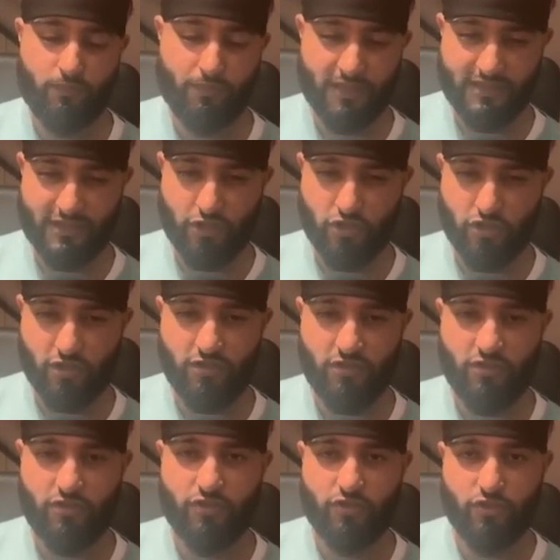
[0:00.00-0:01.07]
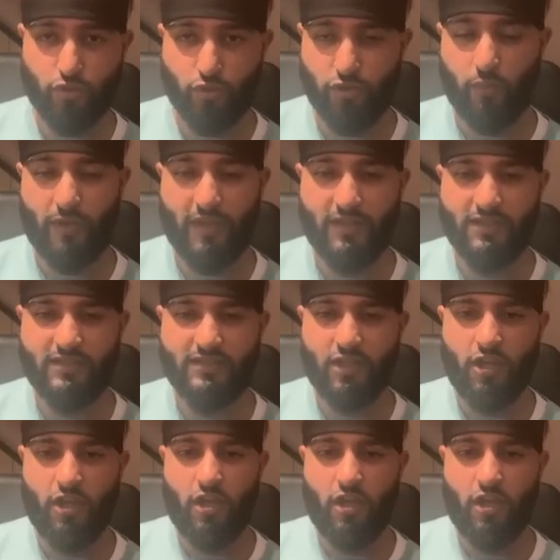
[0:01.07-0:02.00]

position to the wingers,